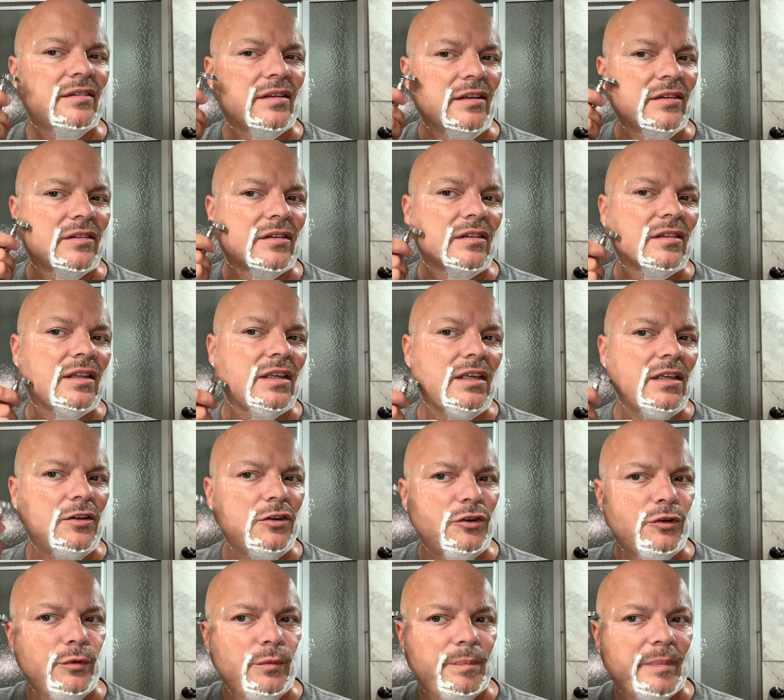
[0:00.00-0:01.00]
is the
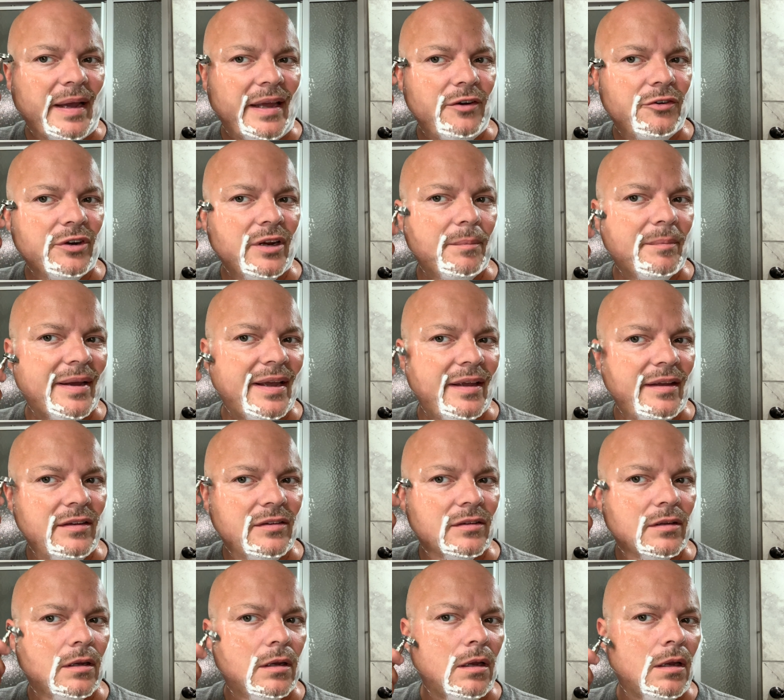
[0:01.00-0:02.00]
new Patriot
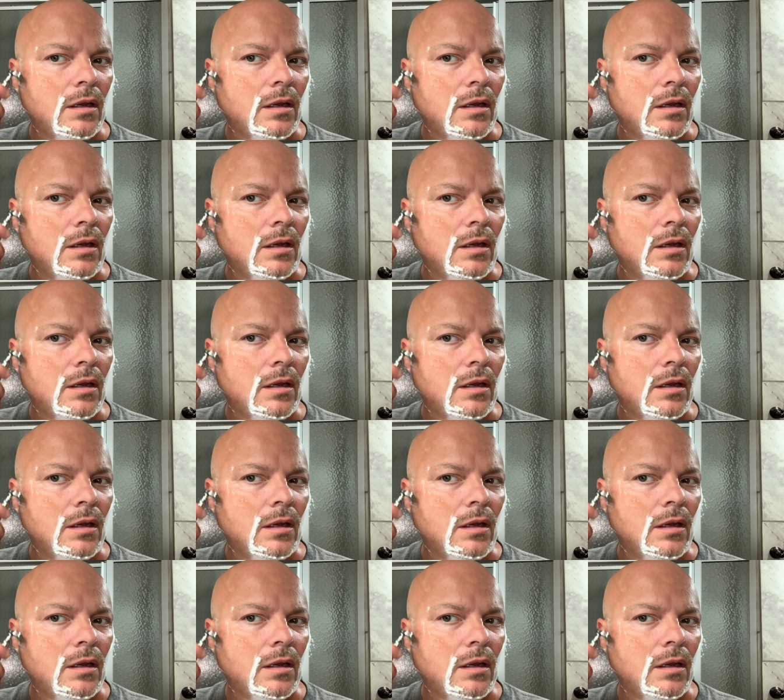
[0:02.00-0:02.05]
base,